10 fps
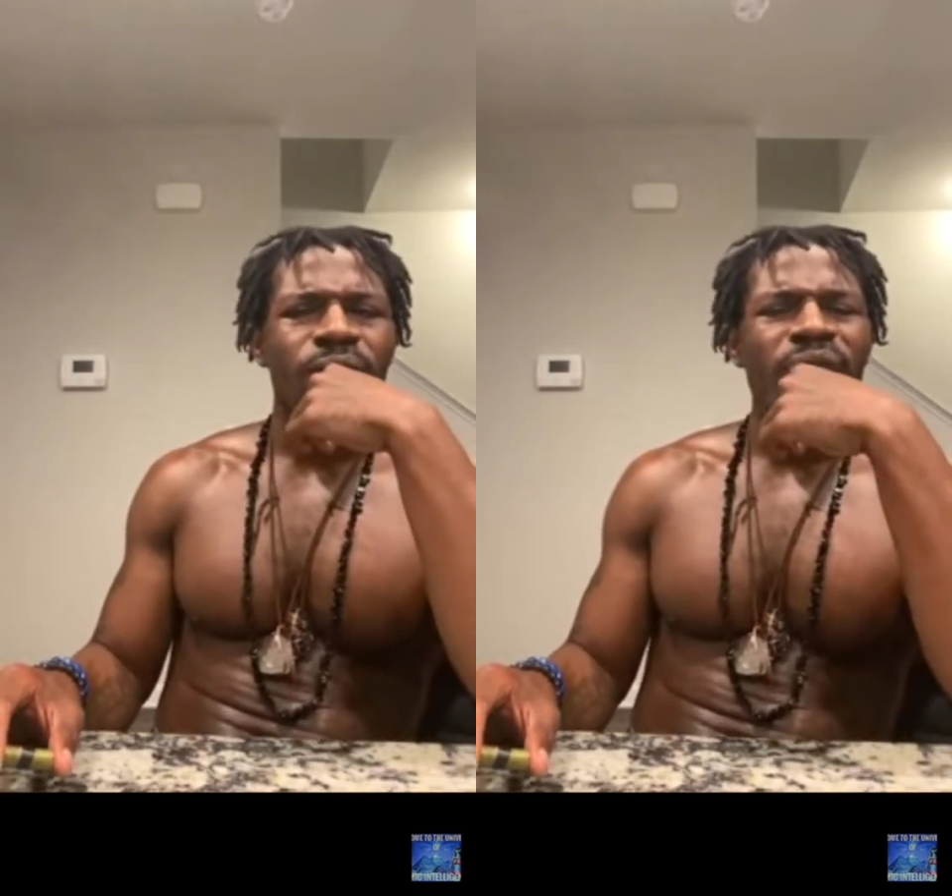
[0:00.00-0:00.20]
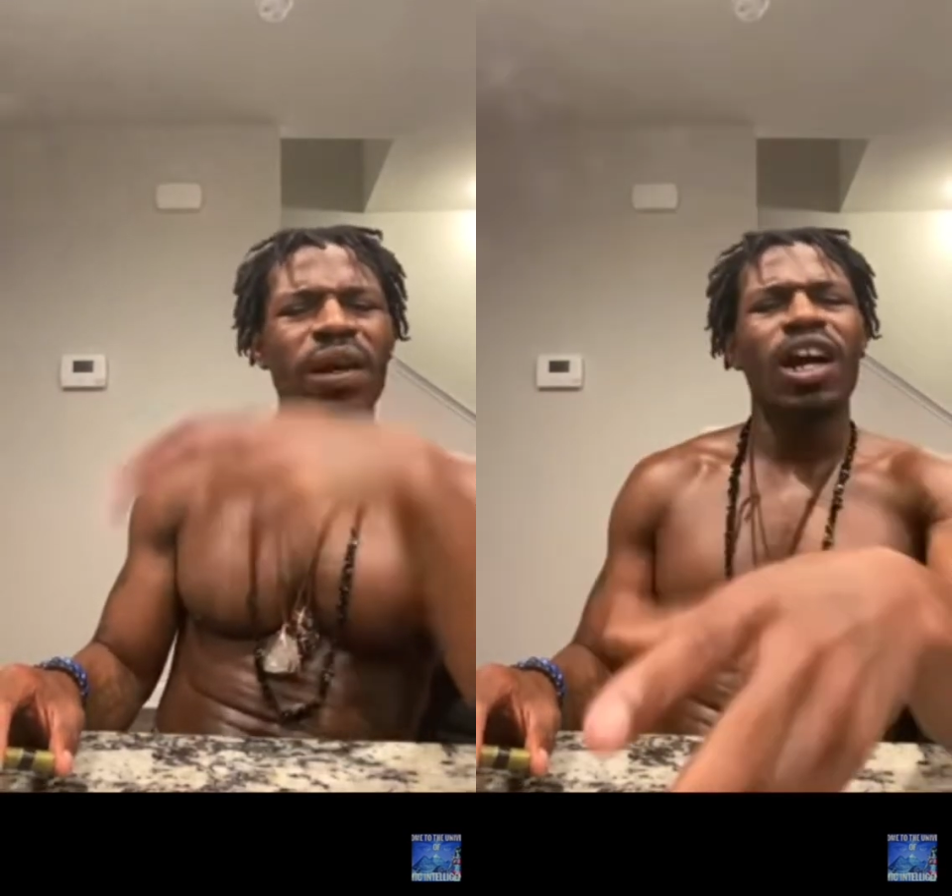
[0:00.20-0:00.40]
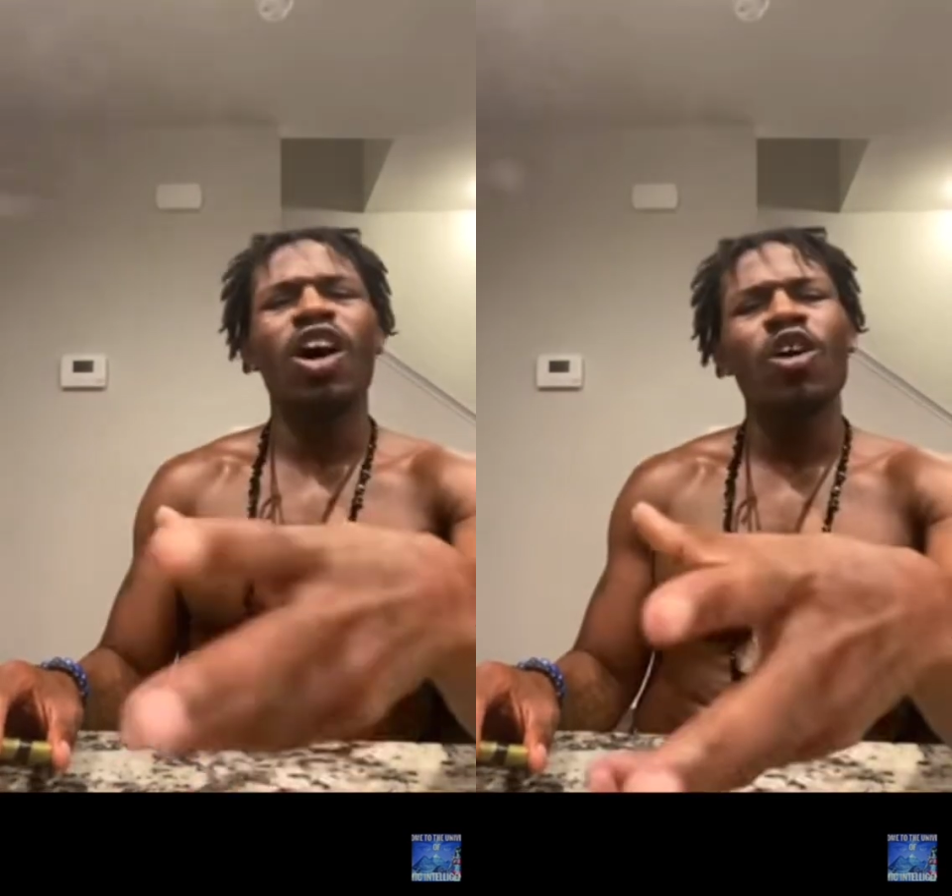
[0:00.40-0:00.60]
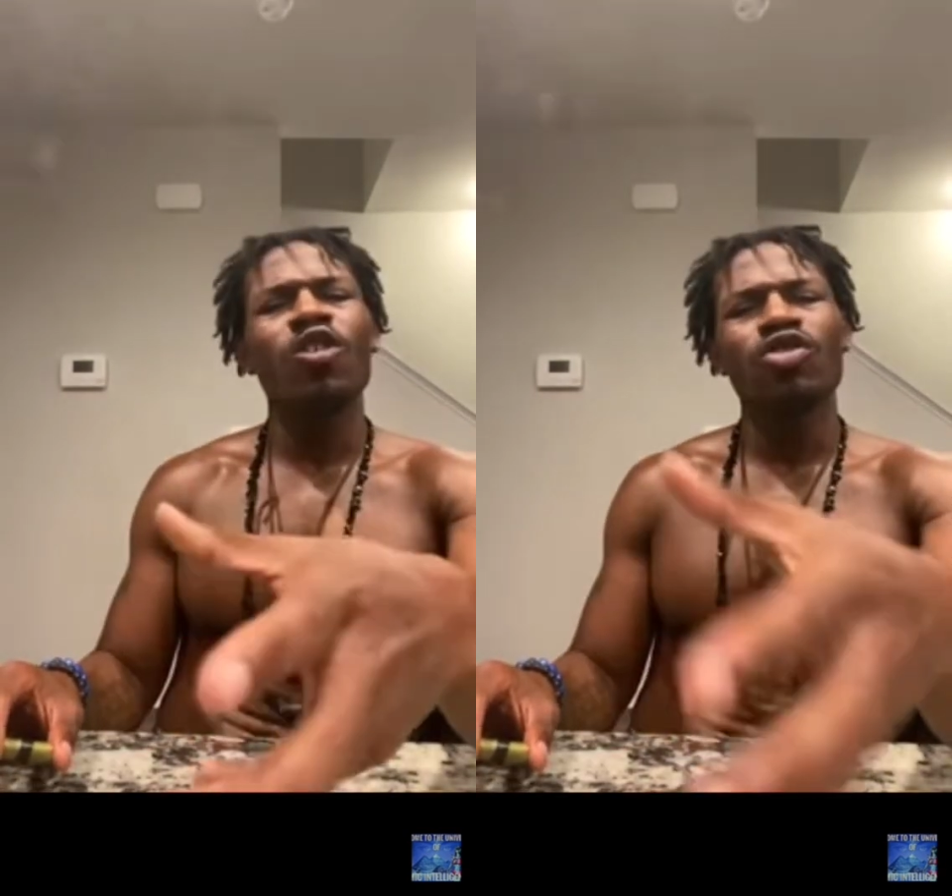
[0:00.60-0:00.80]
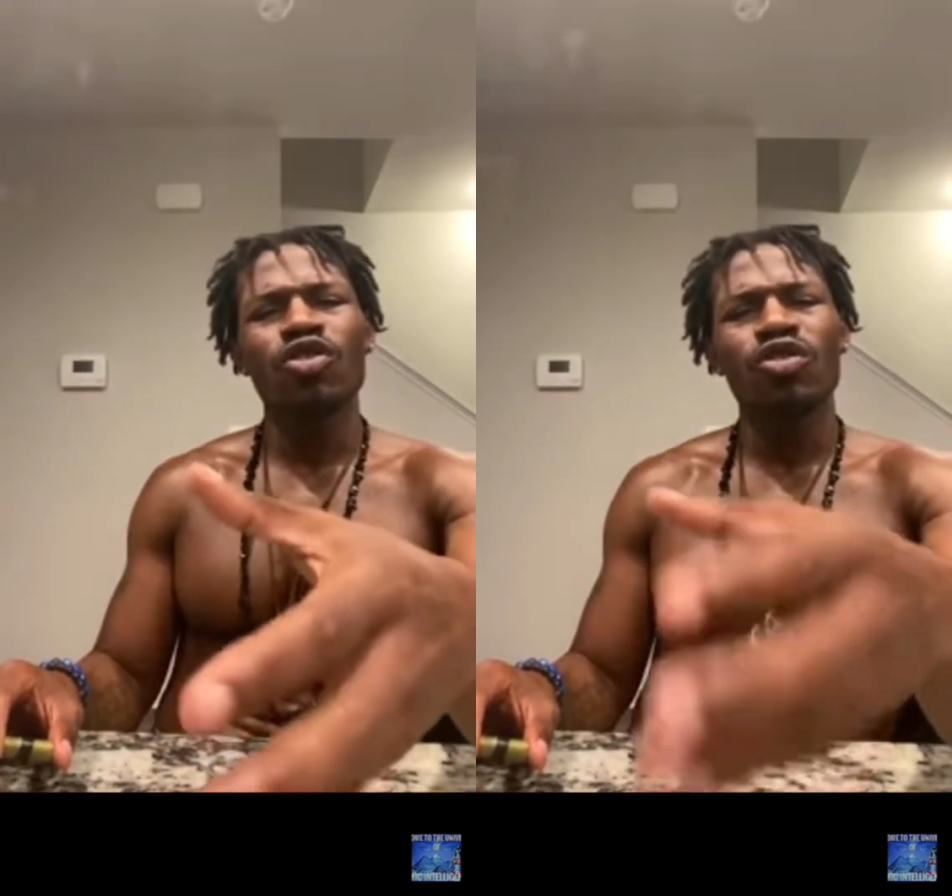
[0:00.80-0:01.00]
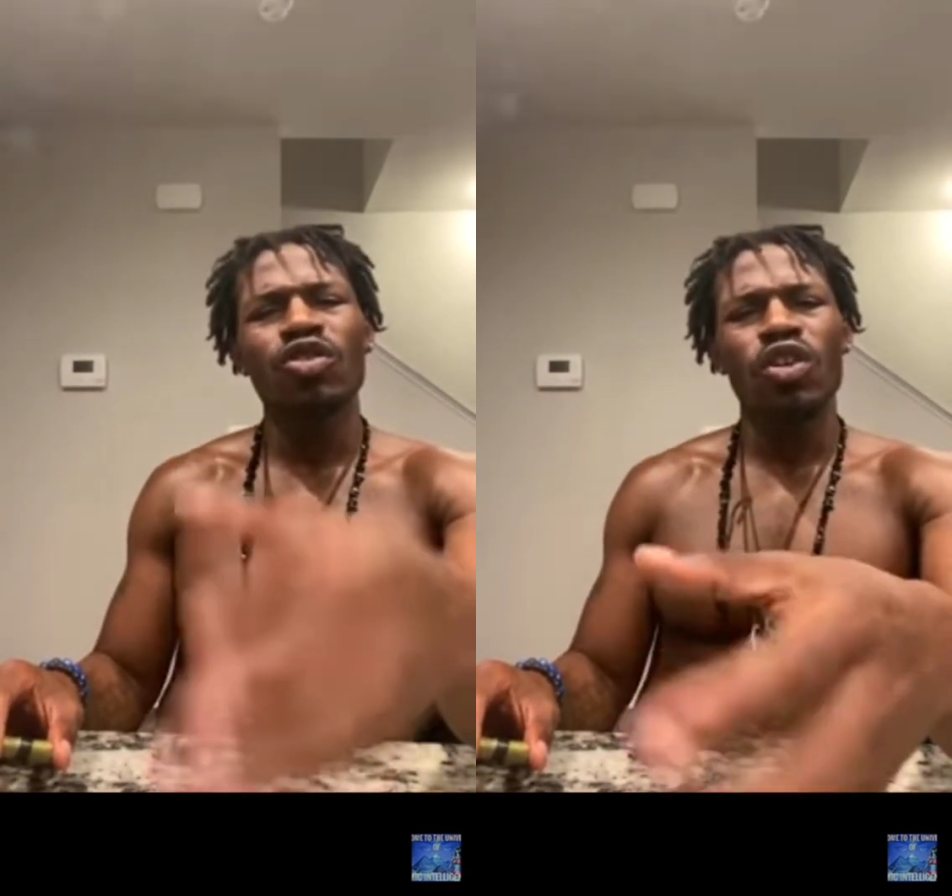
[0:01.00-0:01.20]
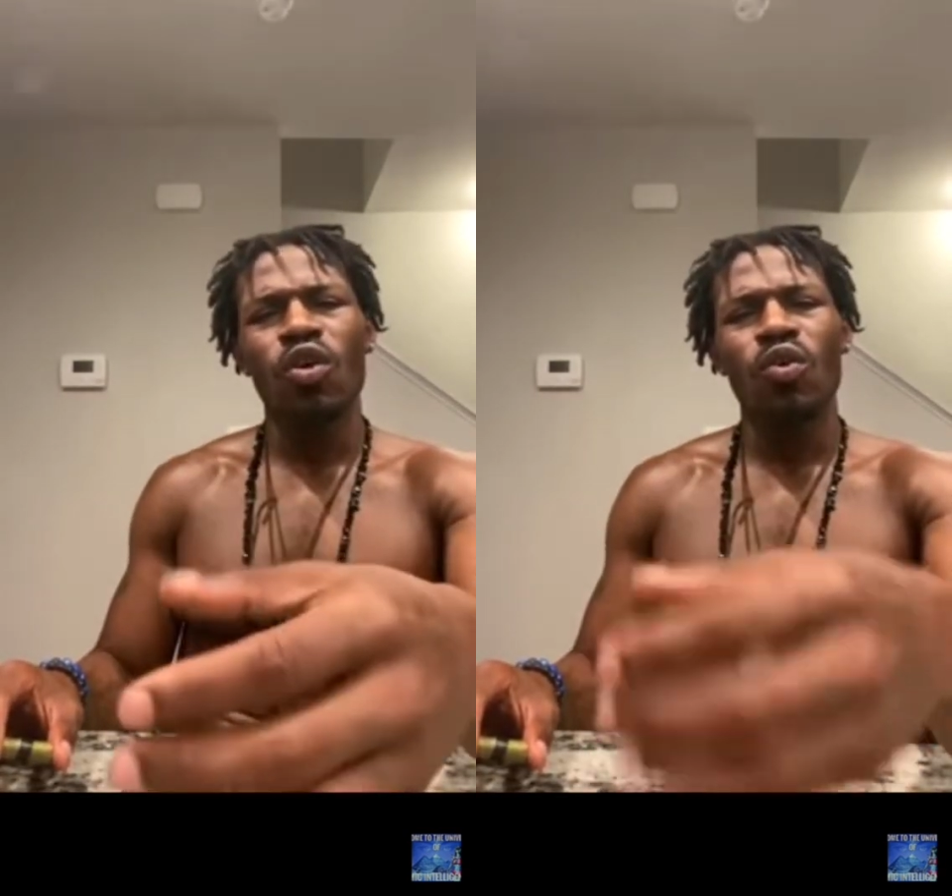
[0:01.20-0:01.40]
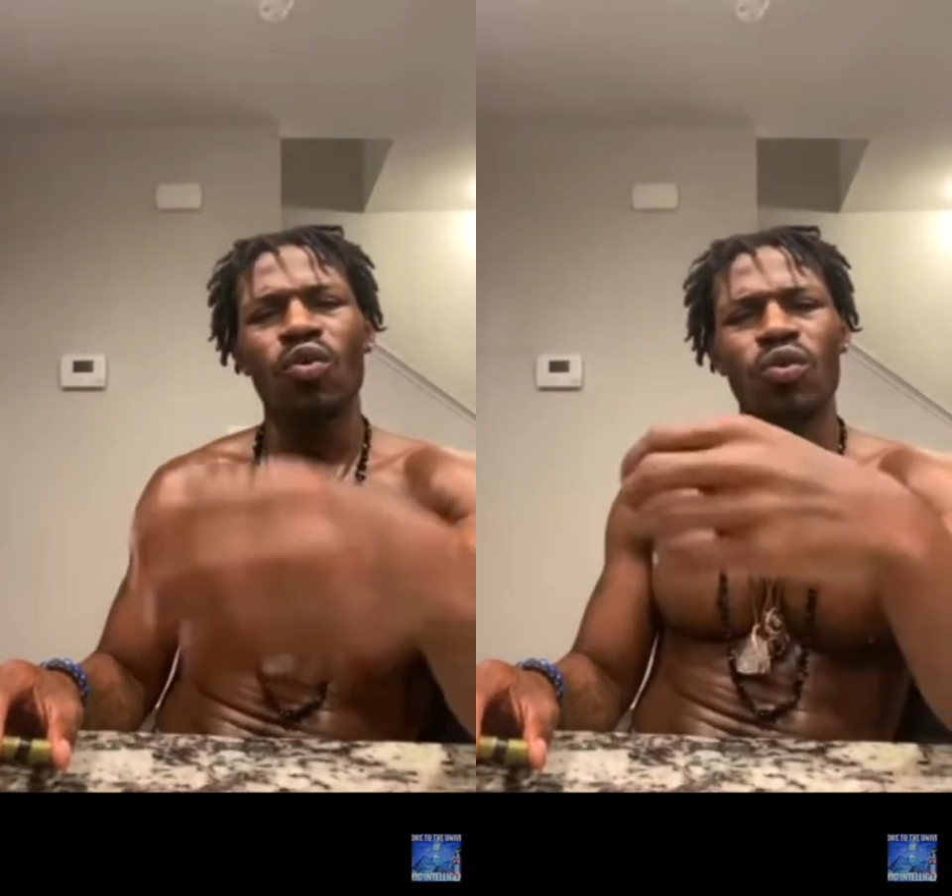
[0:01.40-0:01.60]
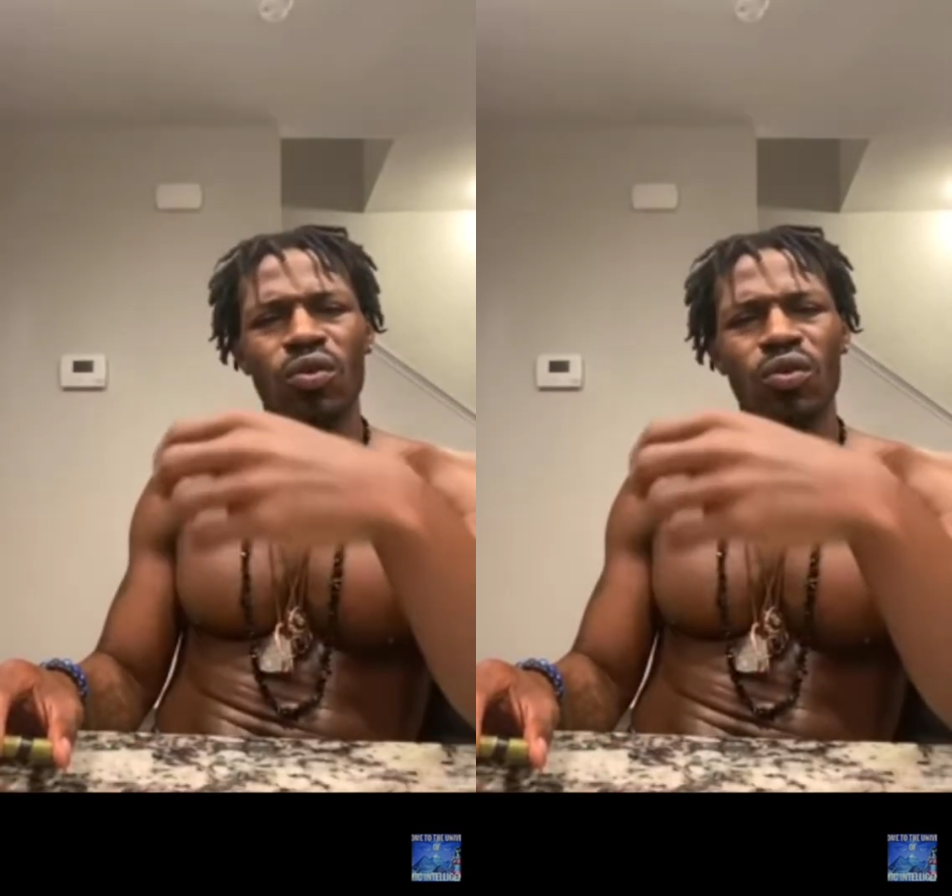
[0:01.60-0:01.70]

that calls your soul?